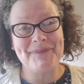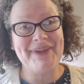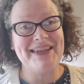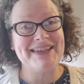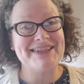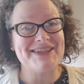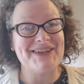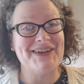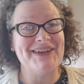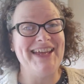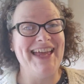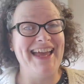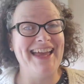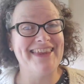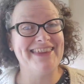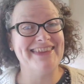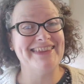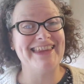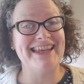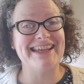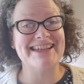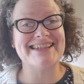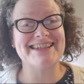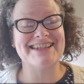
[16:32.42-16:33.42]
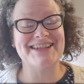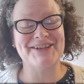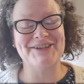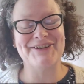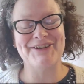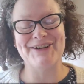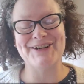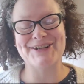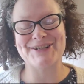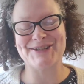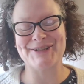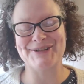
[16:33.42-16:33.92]
So yeah, there's the
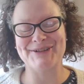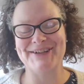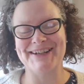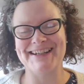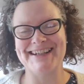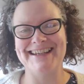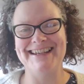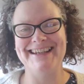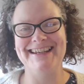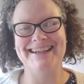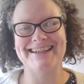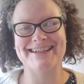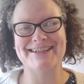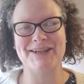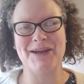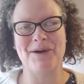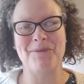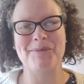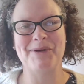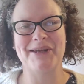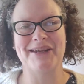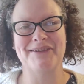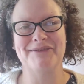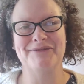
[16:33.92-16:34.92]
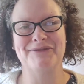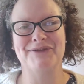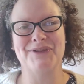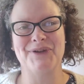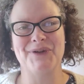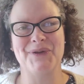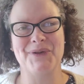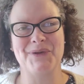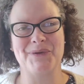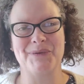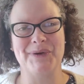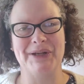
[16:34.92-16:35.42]
grocery shopping
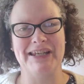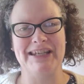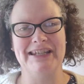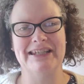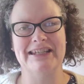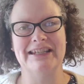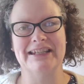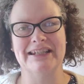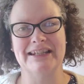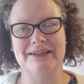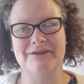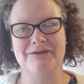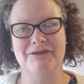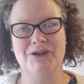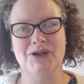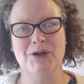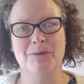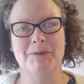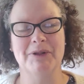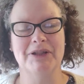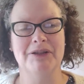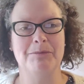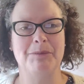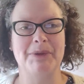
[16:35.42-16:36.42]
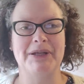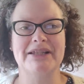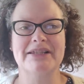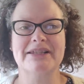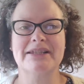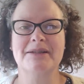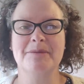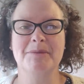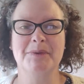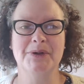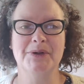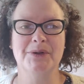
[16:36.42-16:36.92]
for the week and a couple of
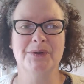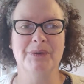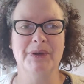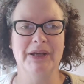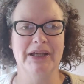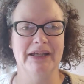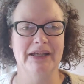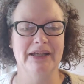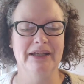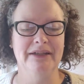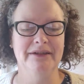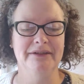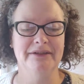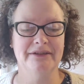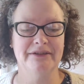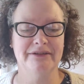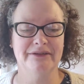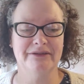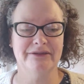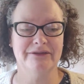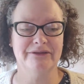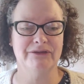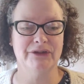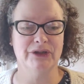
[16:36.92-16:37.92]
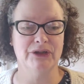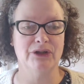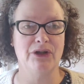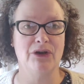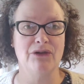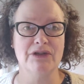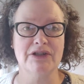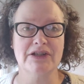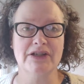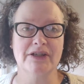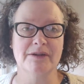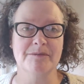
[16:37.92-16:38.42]
bits to put away for
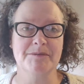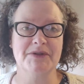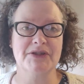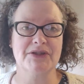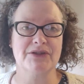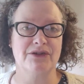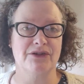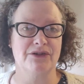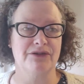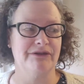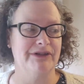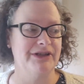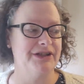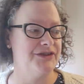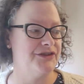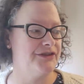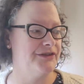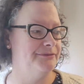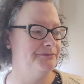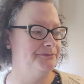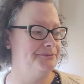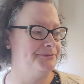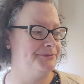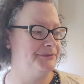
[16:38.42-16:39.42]
long-term storage.